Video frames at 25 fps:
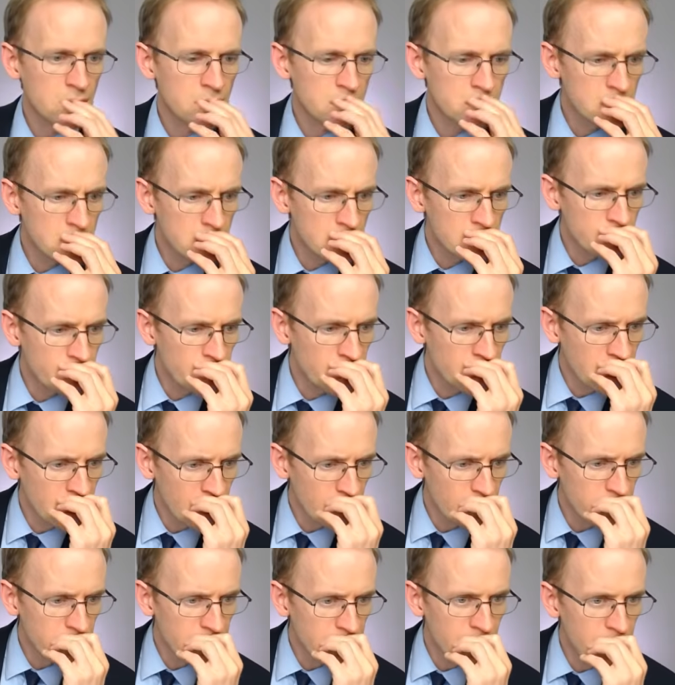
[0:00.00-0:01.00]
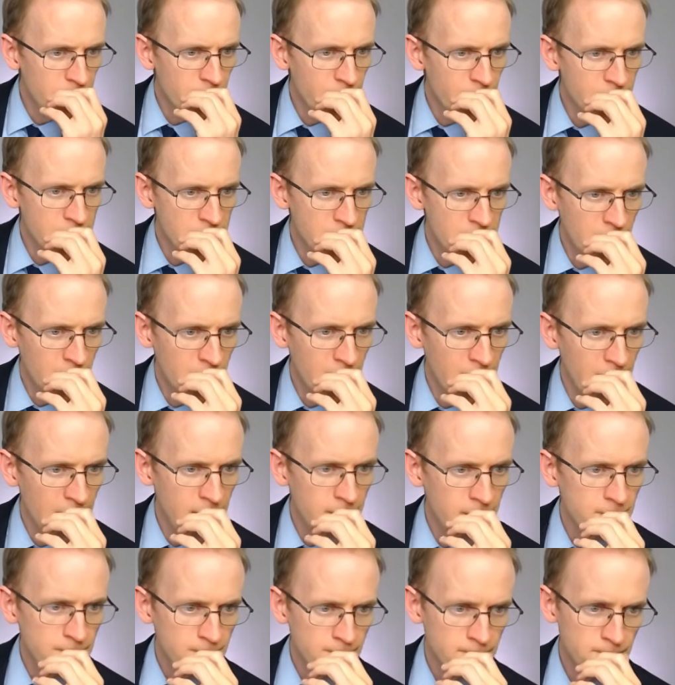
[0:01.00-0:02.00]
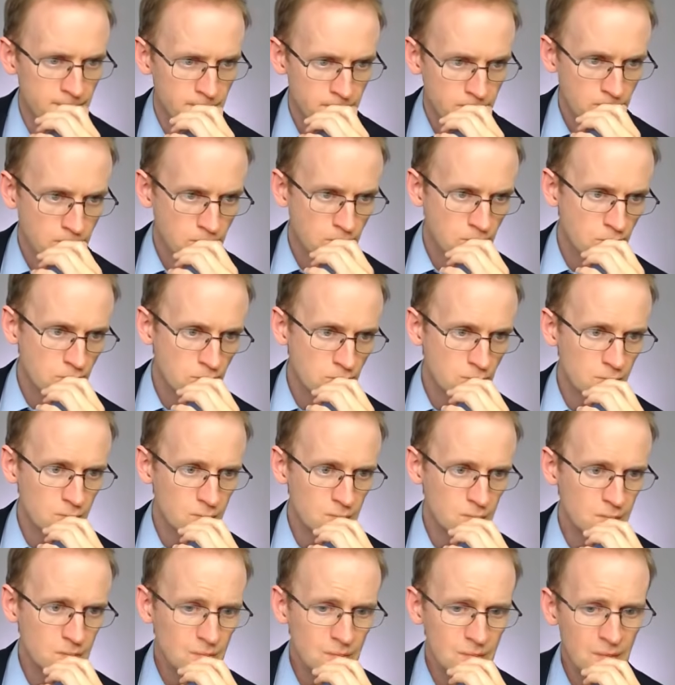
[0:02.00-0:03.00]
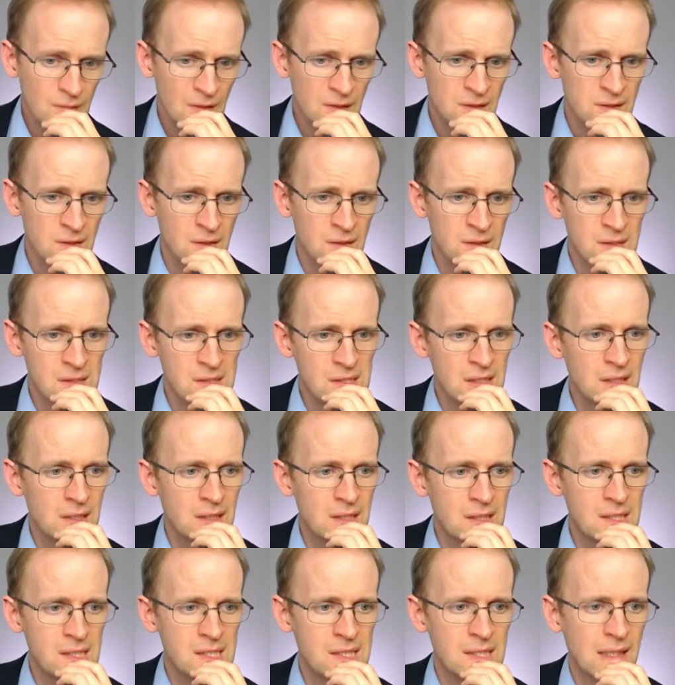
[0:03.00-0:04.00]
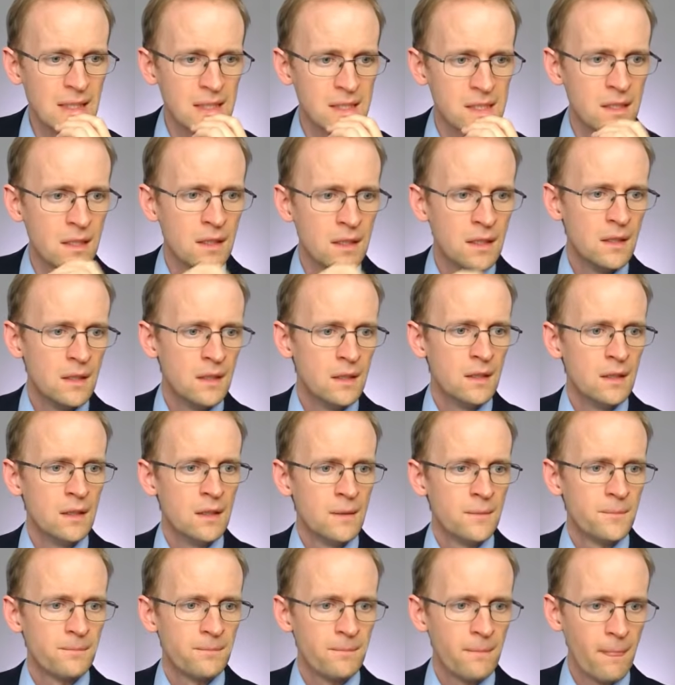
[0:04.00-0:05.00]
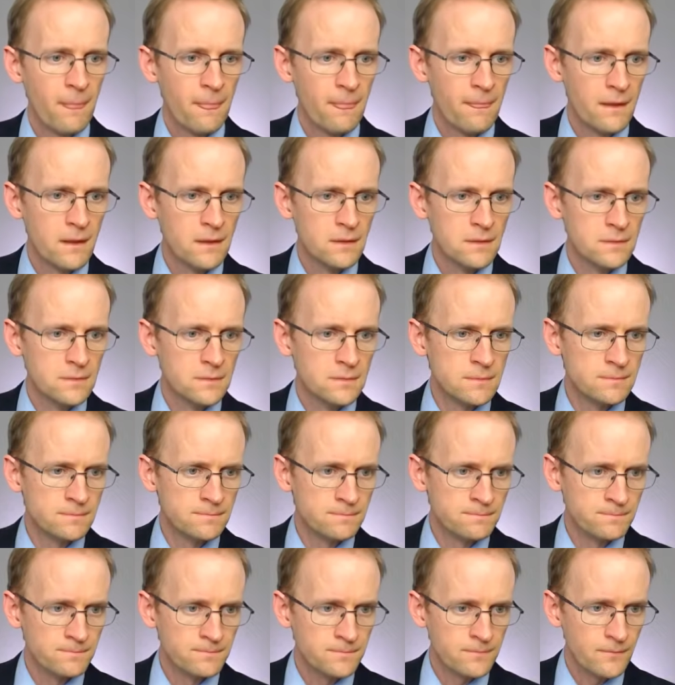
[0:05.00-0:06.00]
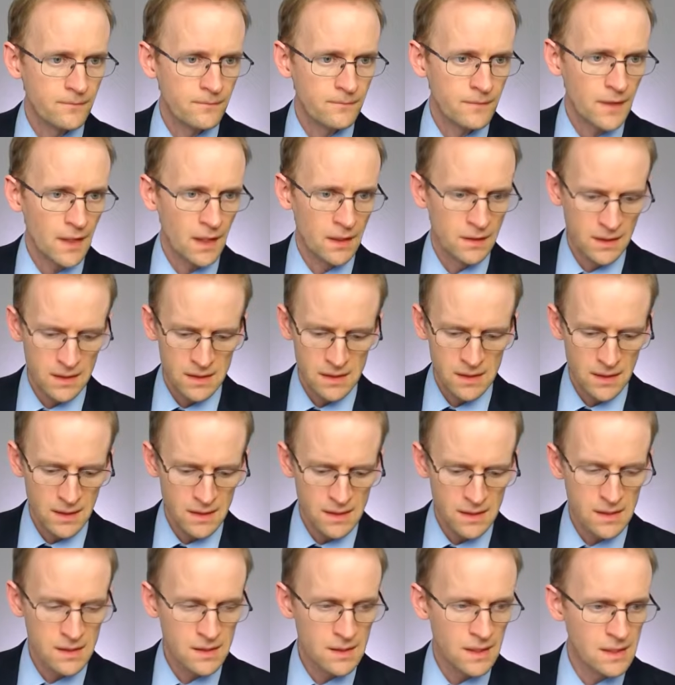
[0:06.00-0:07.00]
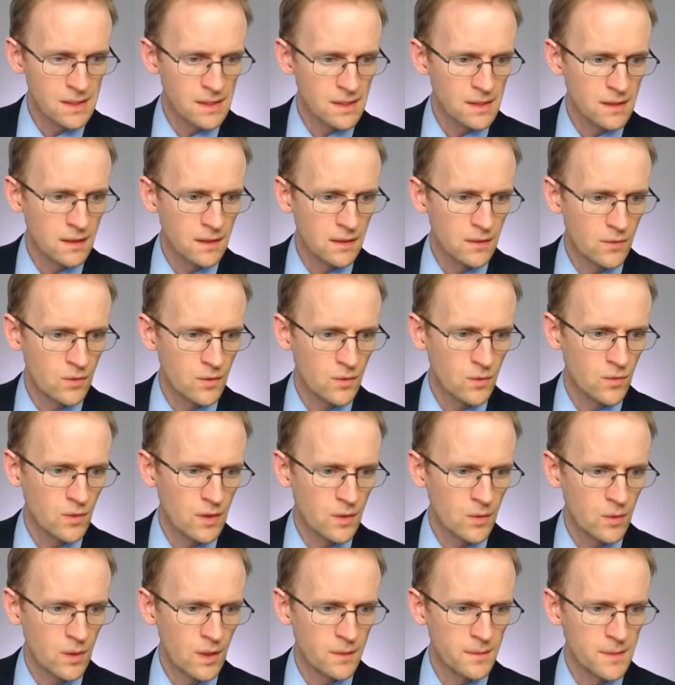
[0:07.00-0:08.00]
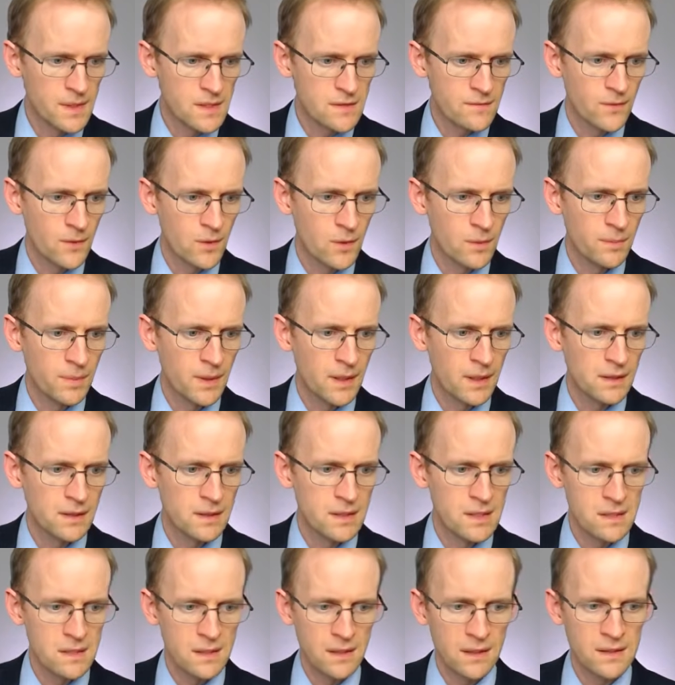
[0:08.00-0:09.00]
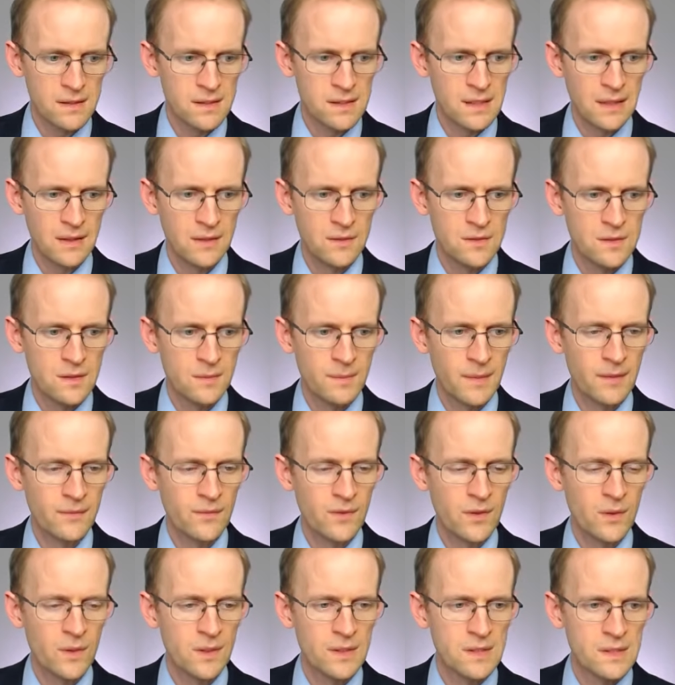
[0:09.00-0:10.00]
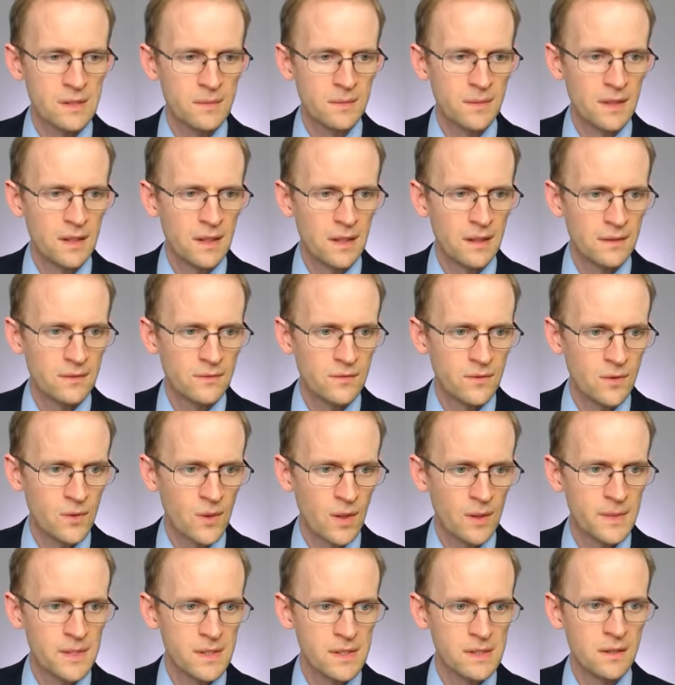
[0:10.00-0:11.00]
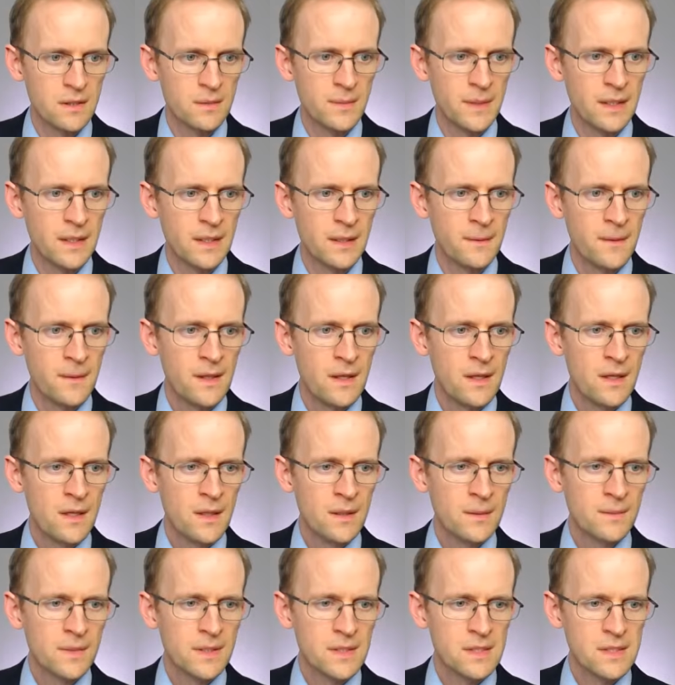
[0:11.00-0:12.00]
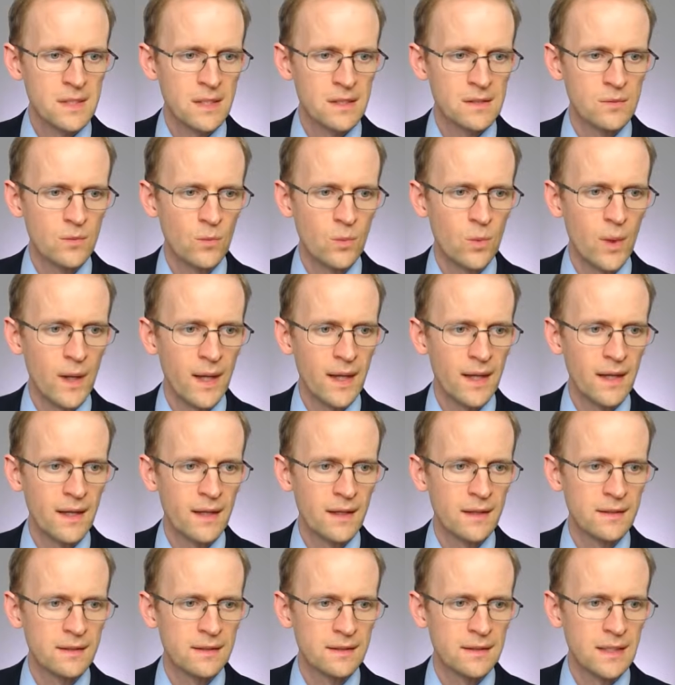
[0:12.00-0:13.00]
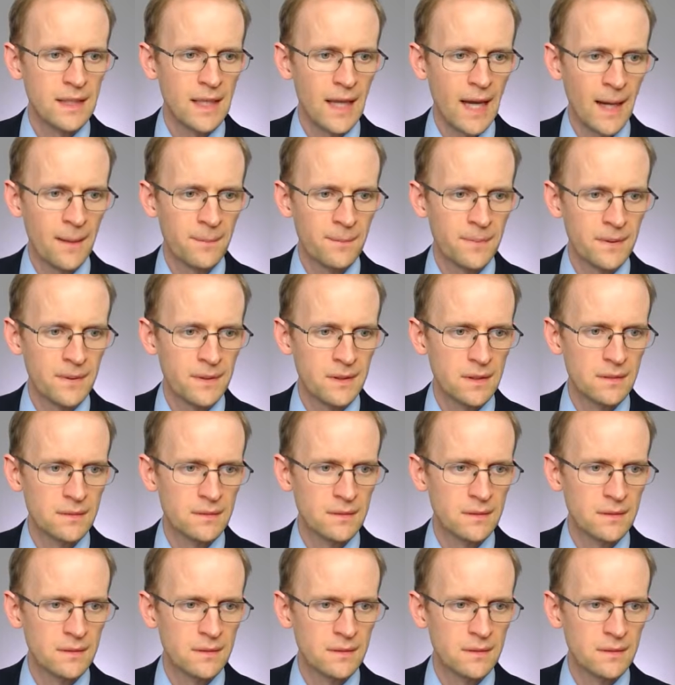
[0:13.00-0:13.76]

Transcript: the provision here, so you can see that this says, and this is in the requirements for partners. I can take you to the main requirements in a minute, but it says where the applicant,